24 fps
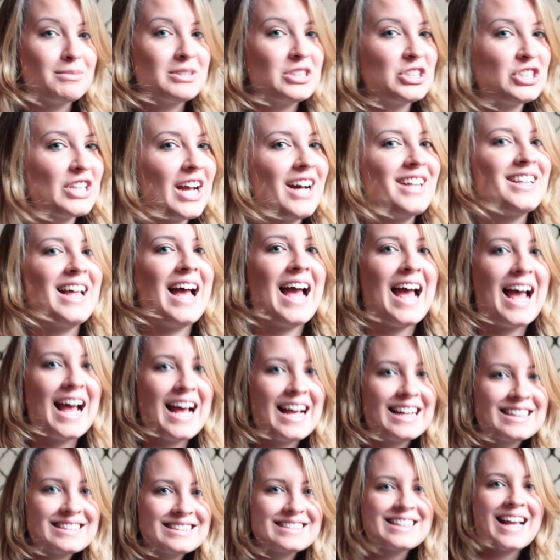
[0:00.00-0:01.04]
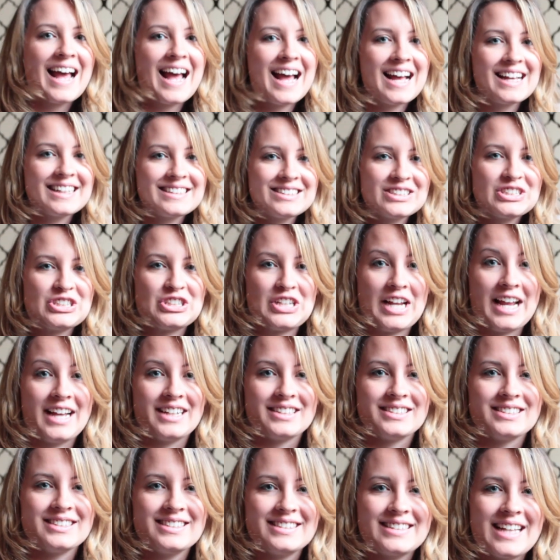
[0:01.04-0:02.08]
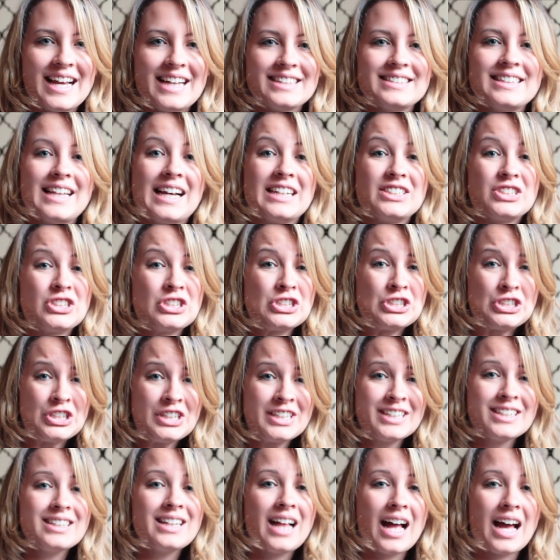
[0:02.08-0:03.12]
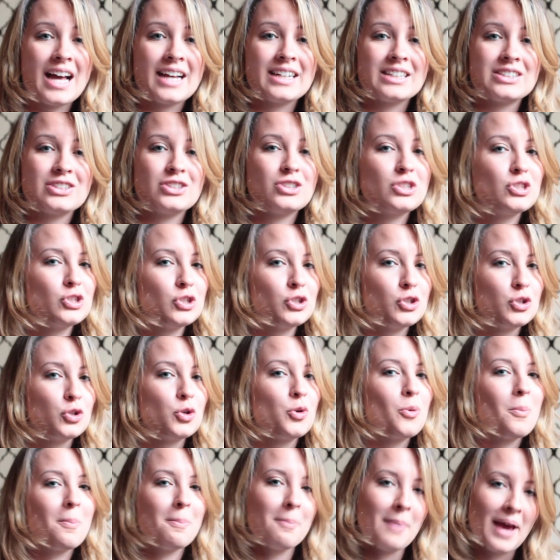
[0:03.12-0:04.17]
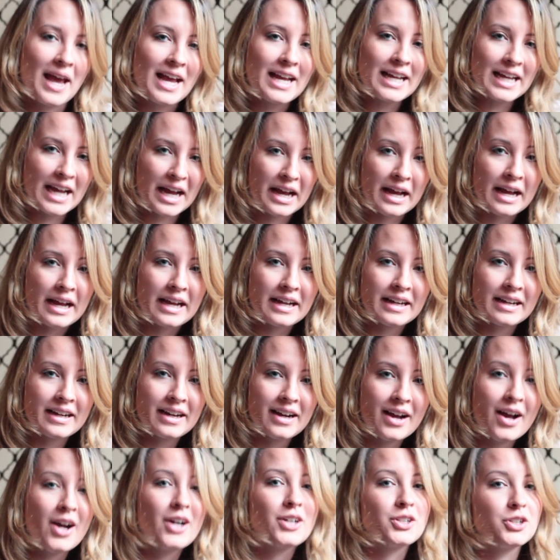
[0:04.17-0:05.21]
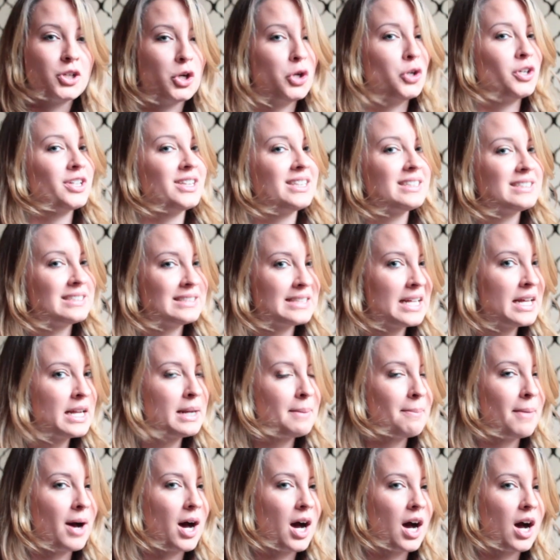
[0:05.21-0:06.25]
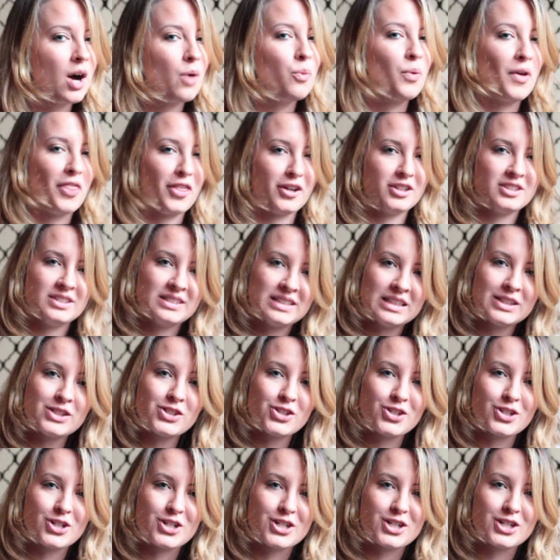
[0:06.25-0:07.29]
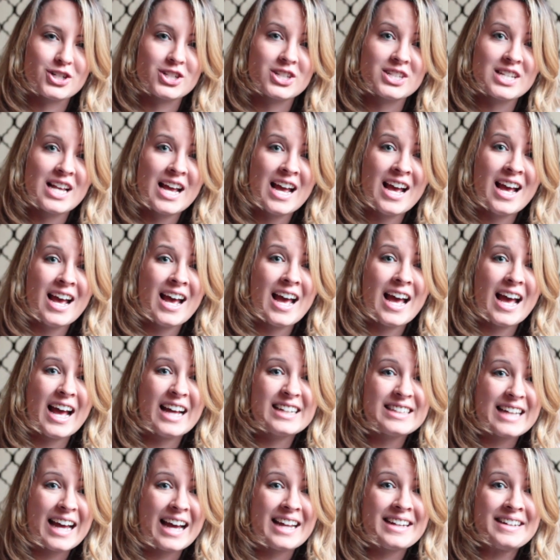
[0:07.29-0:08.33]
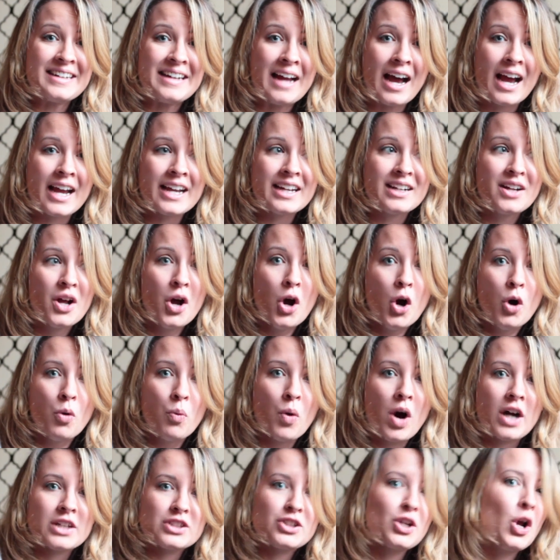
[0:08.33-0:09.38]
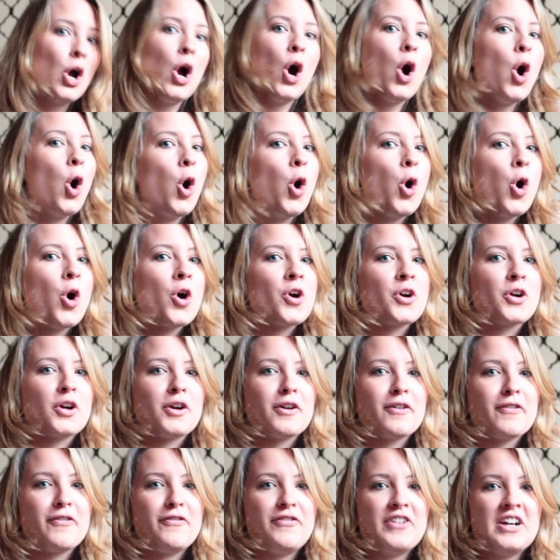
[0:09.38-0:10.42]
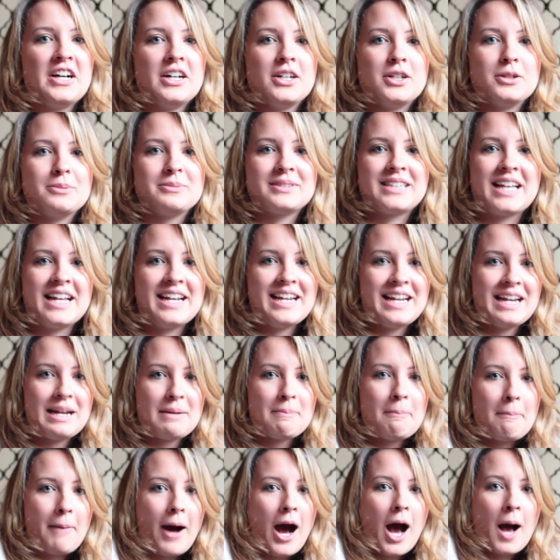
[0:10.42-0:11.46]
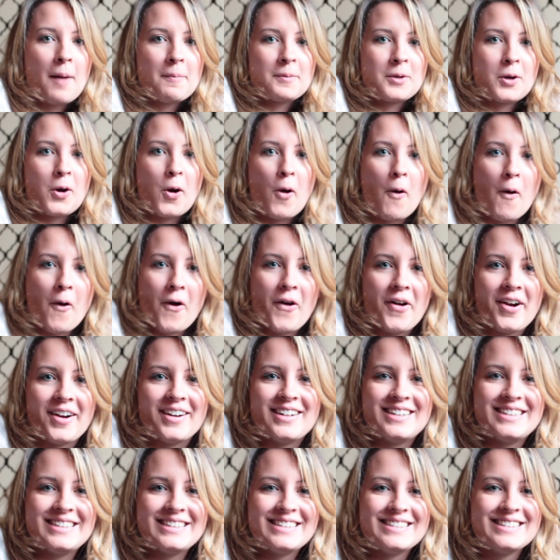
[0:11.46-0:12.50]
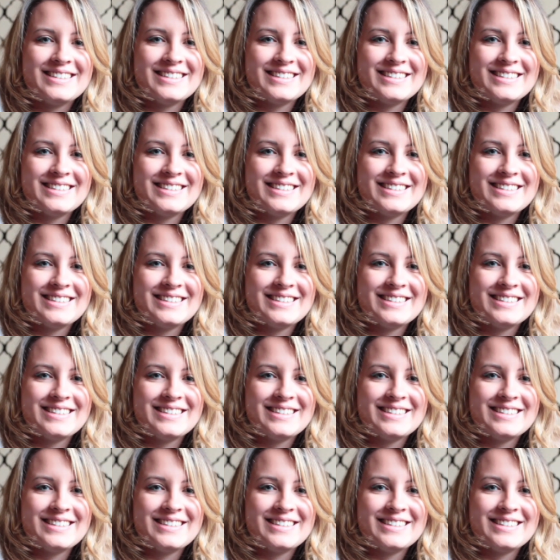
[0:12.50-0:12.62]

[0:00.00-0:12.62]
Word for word: Michelle SS Channel said that she likes to make cake, go to the cinema with her sisters, and at night watch horror films and eat popcorn.